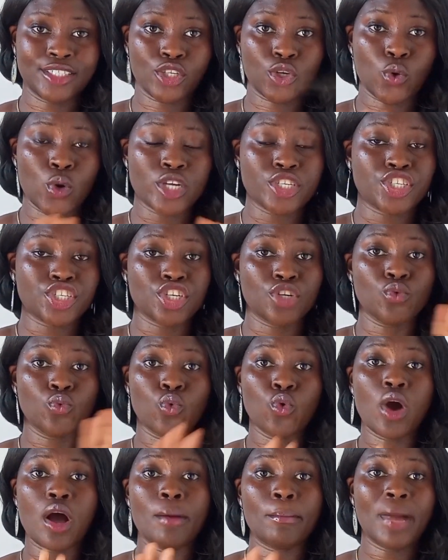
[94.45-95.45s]
The question,
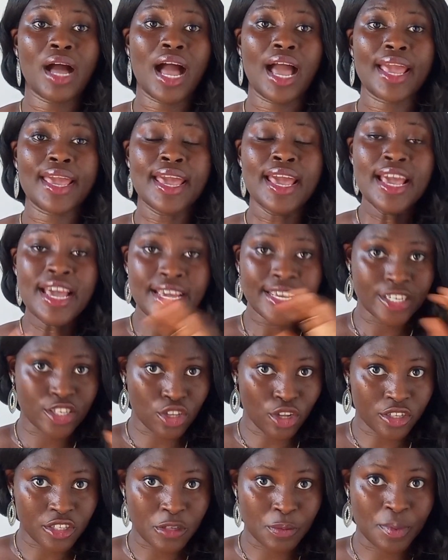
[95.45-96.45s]
who am I, is
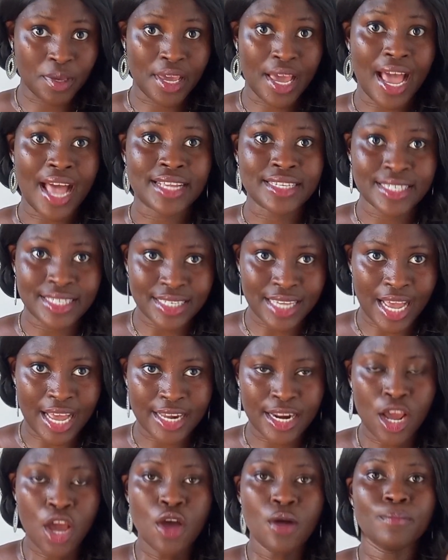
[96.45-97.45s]
not to be
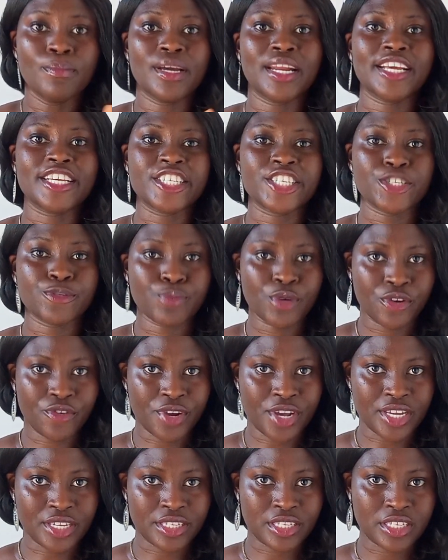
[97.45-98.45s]
answered, but
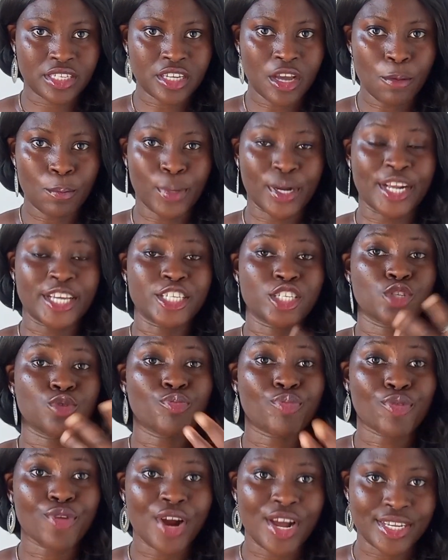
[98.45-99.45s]
experienced, but
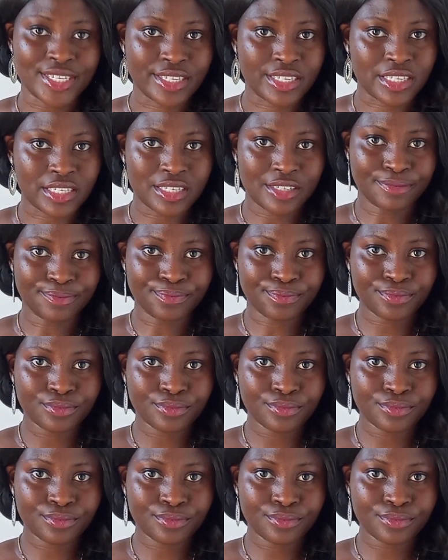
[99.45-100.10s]
expressed.